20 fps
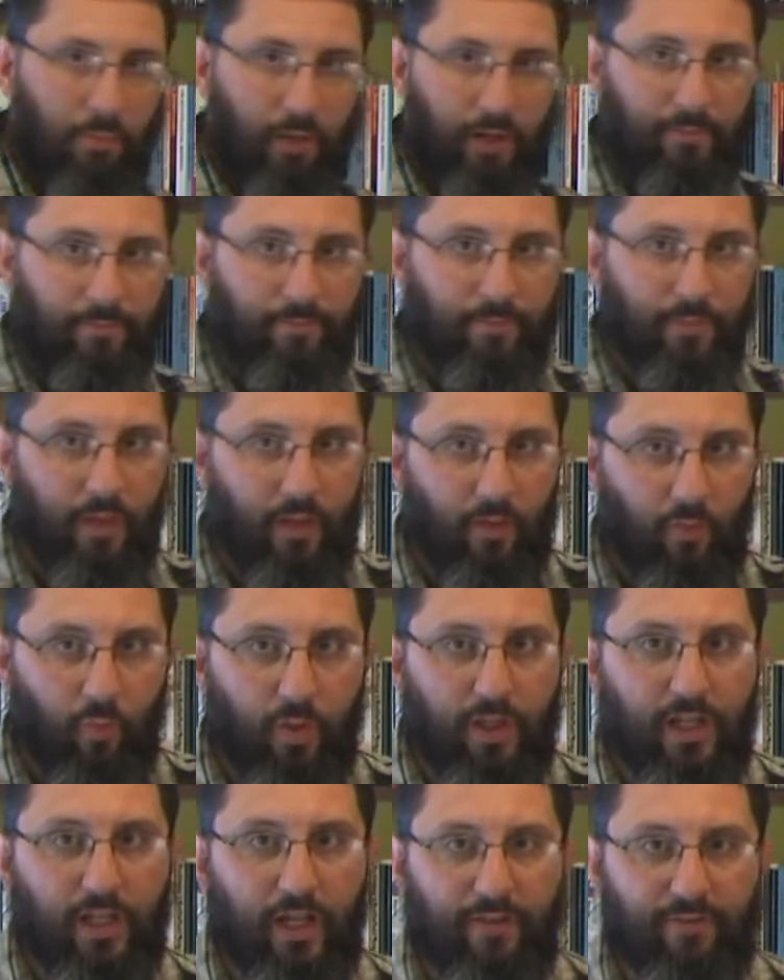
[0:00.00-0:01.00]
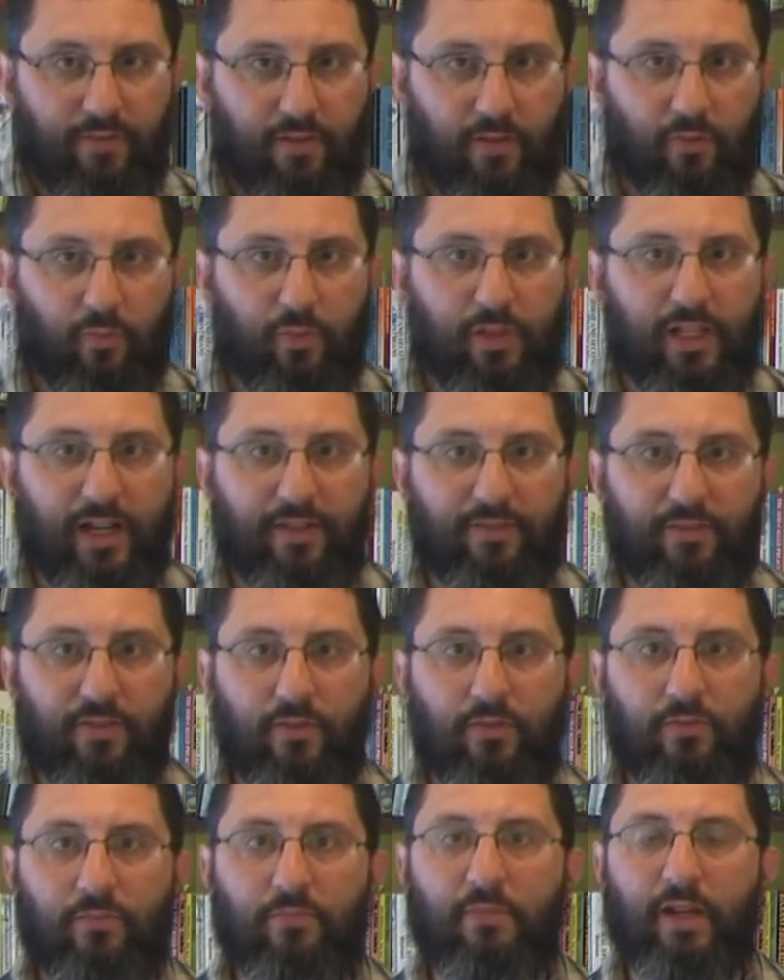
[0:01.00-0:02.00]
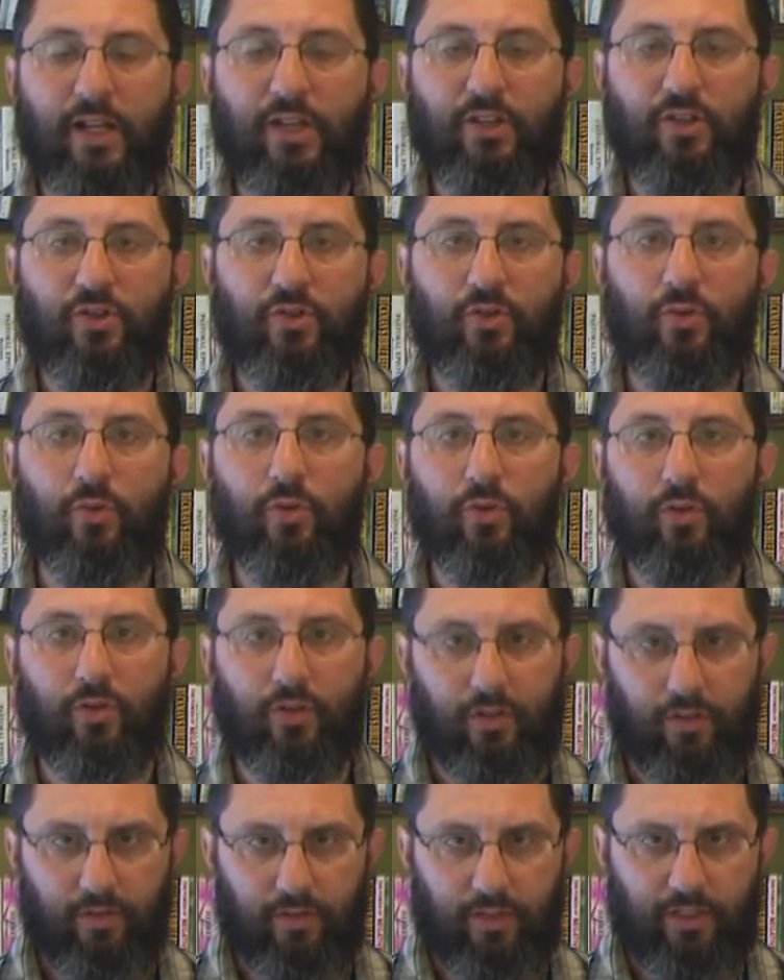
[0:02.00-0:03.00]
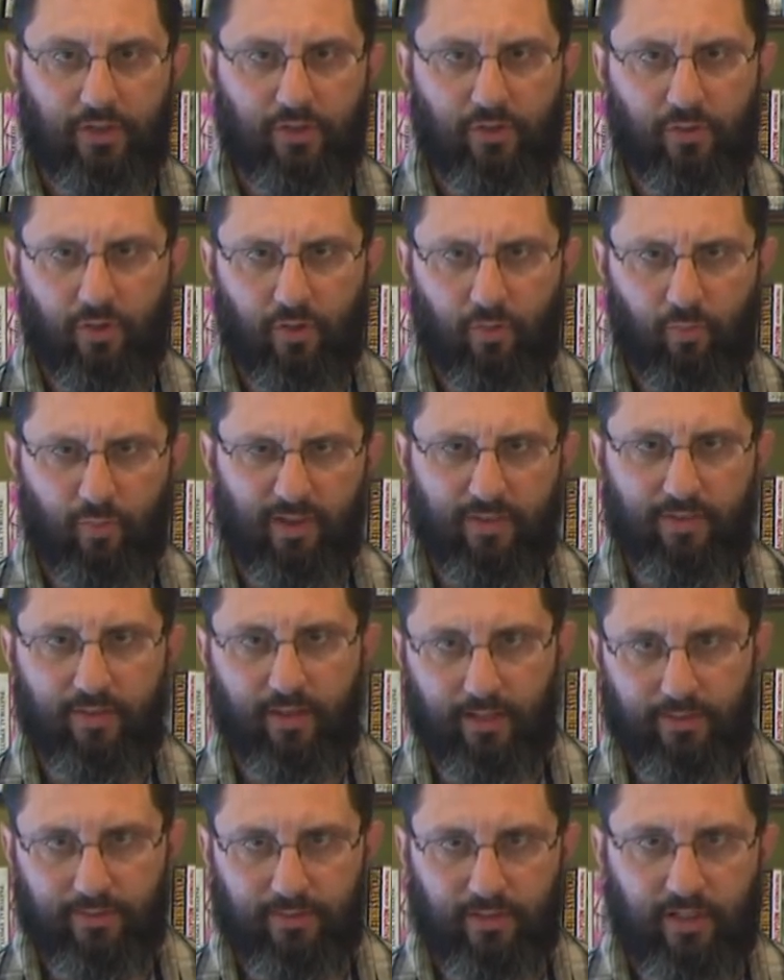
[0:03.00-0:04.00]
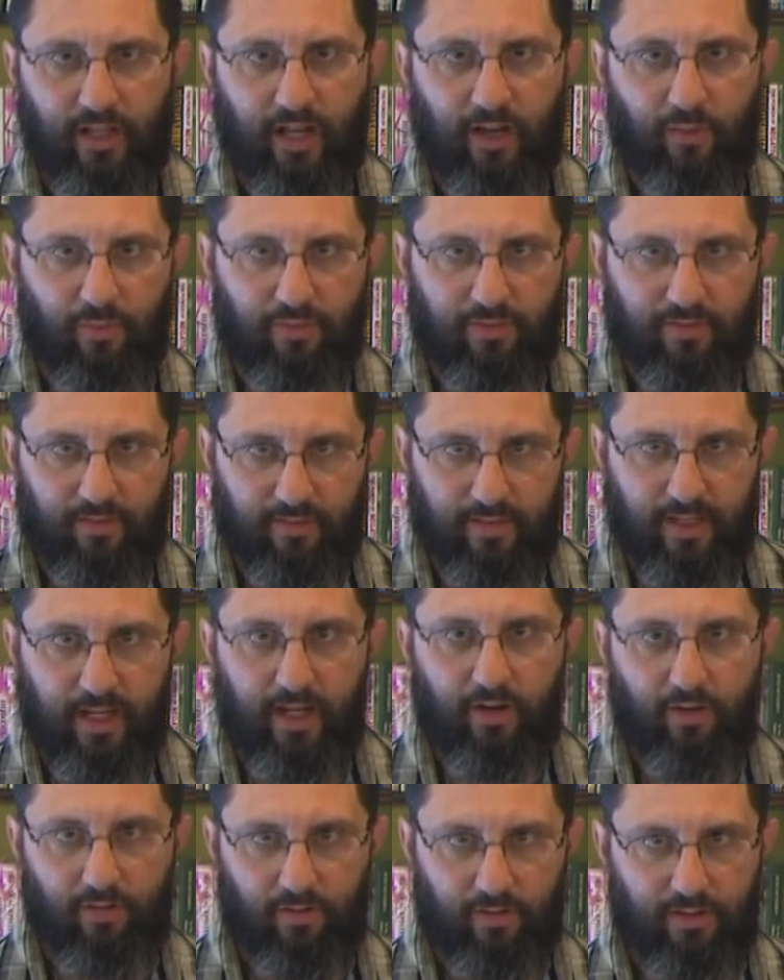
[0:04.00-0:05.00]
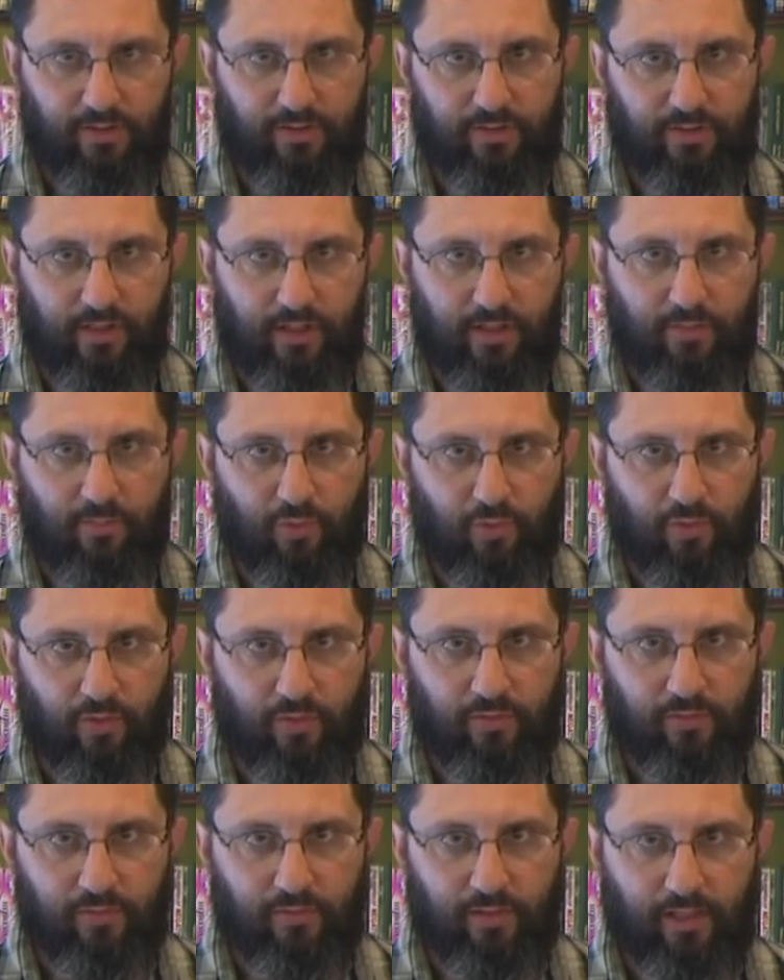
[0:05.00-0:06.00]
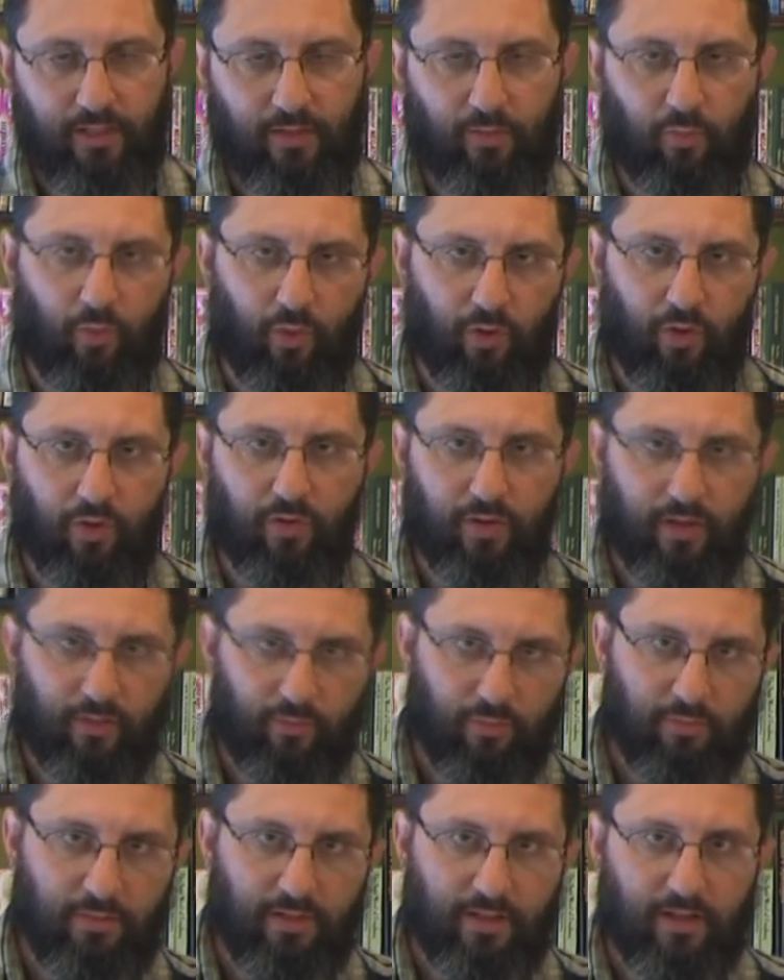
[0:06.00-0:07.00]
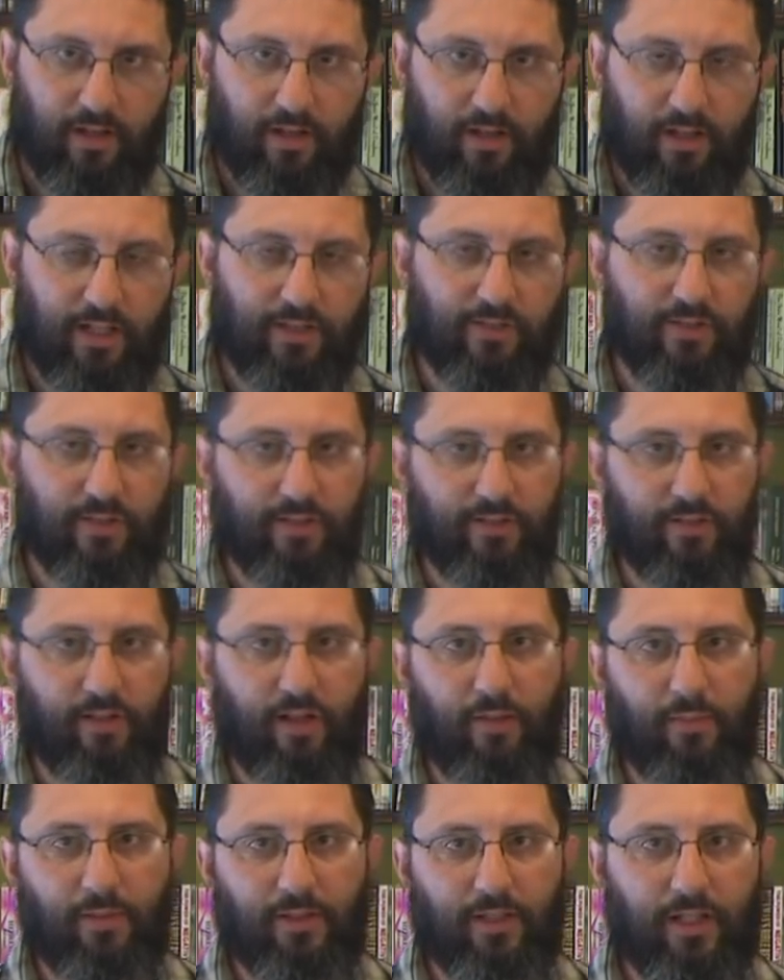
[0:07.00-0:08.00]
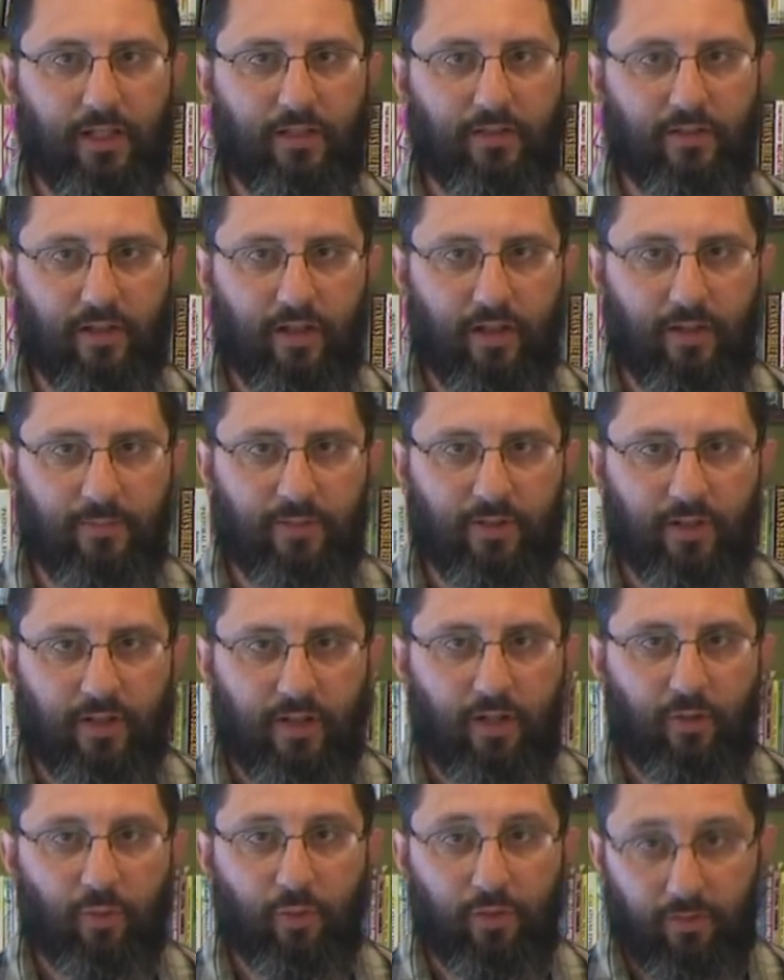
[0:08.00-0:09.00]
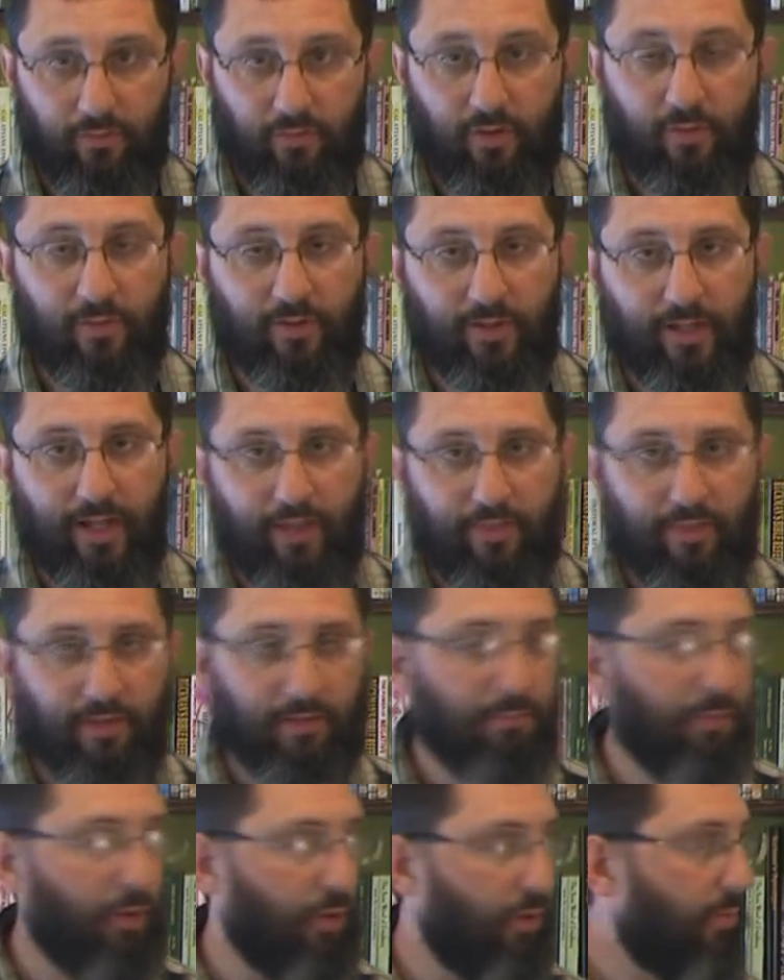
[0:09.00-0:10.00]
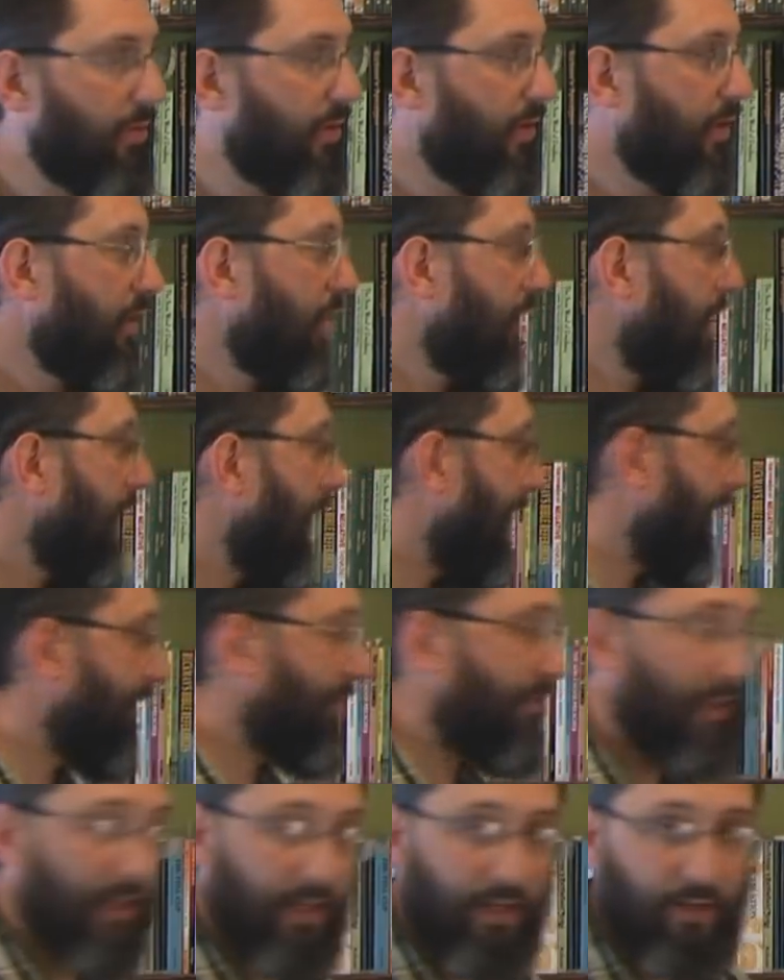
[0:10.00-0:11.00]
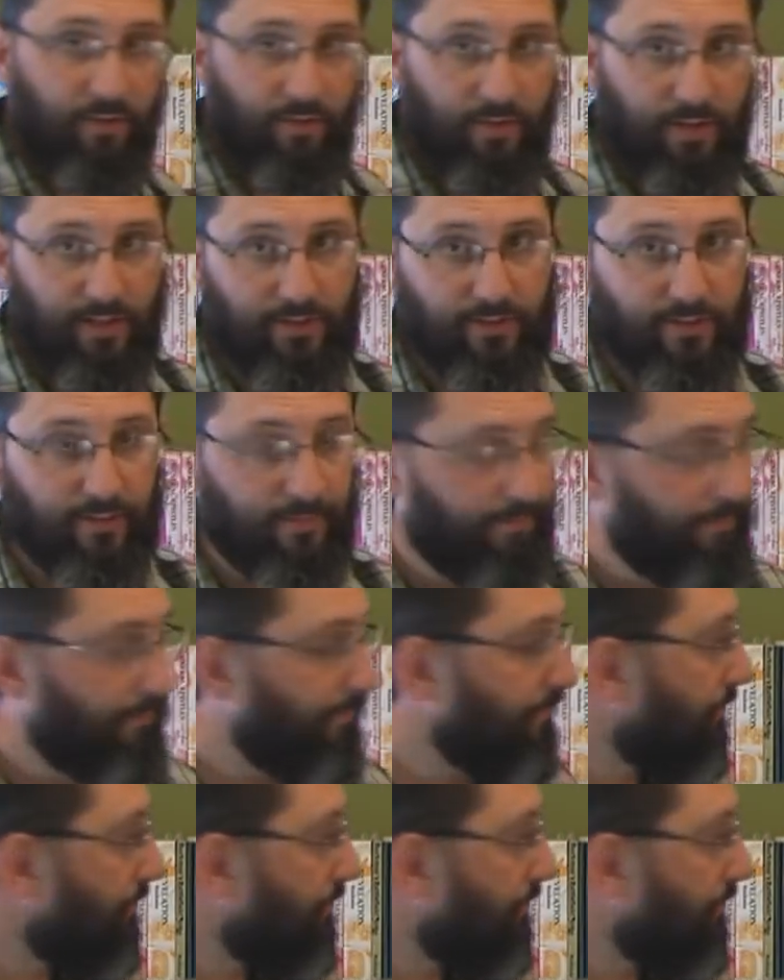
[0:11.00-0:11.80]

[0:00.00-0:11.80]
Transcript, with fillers: But we have to we have to make sure that you are with us and not with the terrorists anymore. And the war that will be there against Islam in the end times with the Roman Catholic Pope as the Antichrist.